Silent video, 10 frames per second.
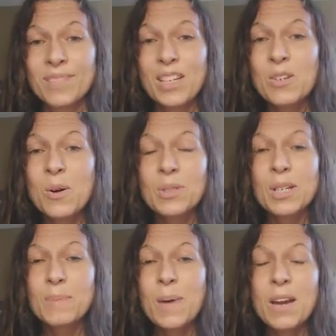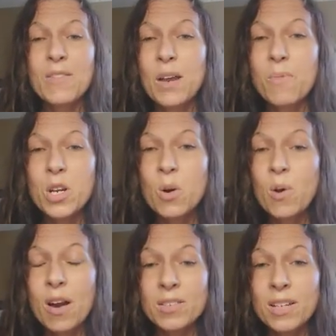He knows us better than we know
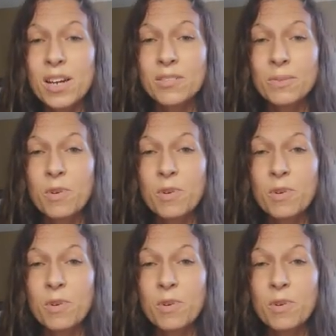ourselves.